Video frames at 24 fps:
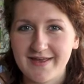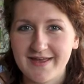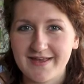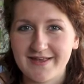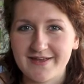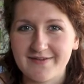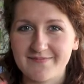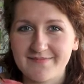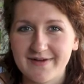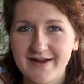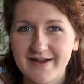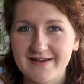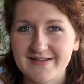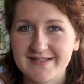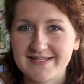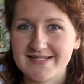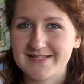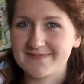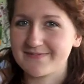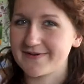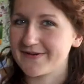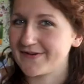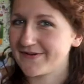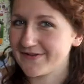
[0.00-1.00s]
in comparison
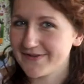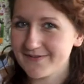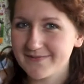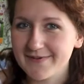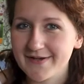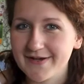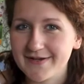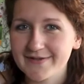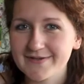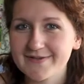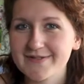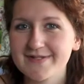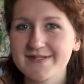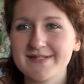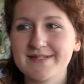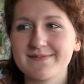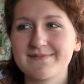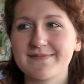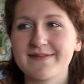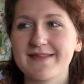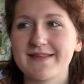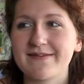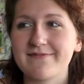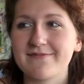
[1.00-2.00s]
to my other posts,
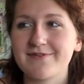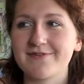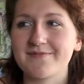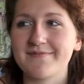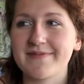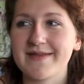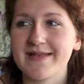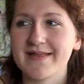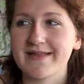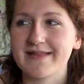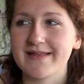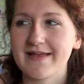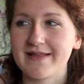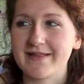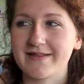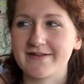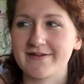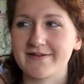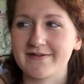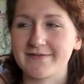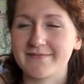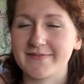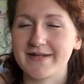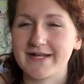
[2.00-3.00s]
but there will be a
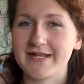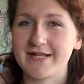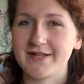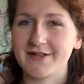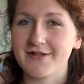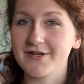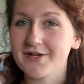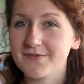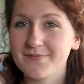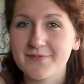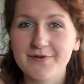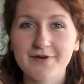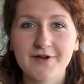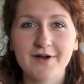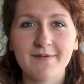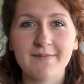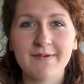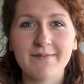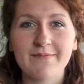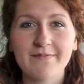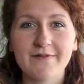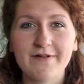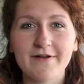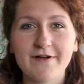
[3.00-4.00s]
little mini lookbook on
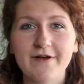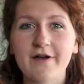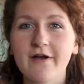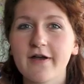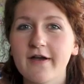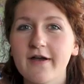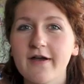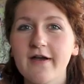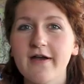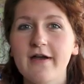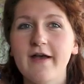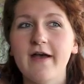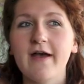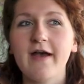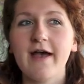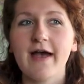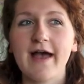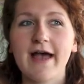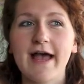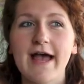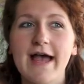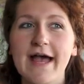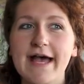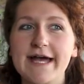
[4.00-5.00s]
my blog
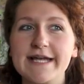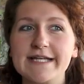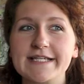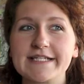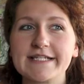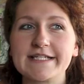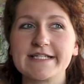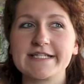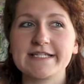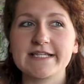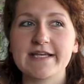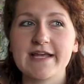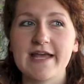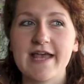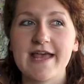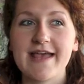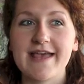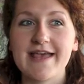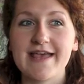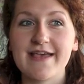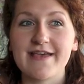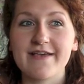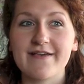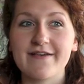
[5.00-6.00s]
and
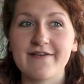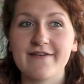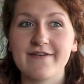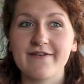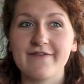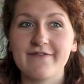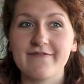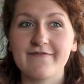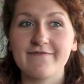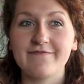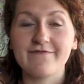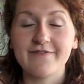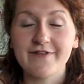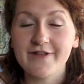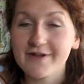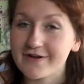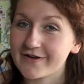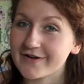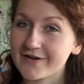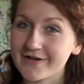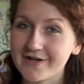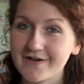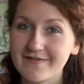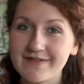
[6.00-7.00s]
a
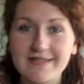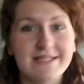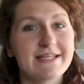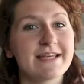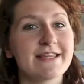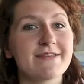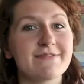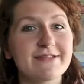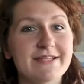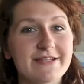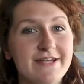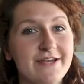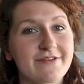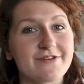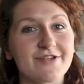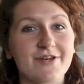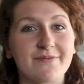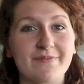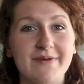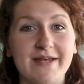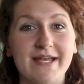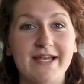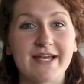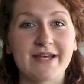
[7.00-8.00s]
vlog of the day that we did go
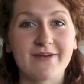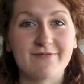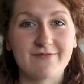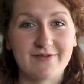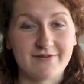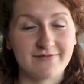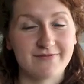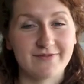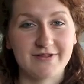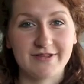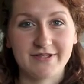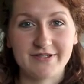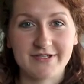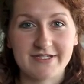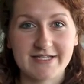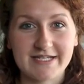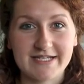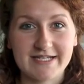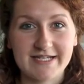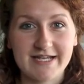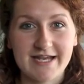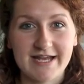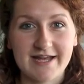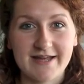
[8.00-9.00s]
shopping while we're in
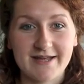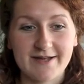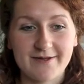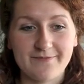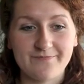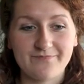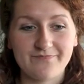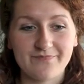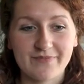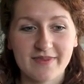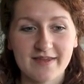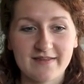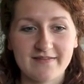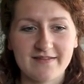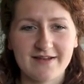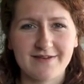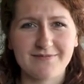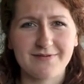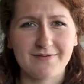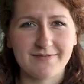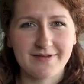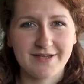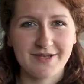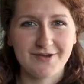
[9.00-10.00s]
London.
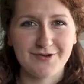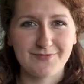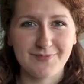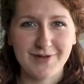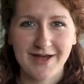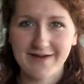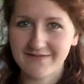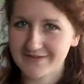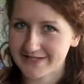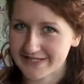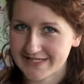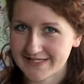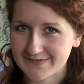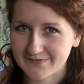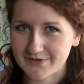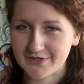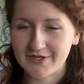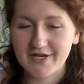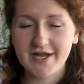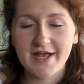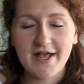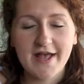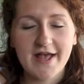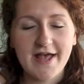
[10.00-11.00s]
That'll probably go up after this
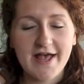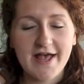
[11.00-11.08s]
one.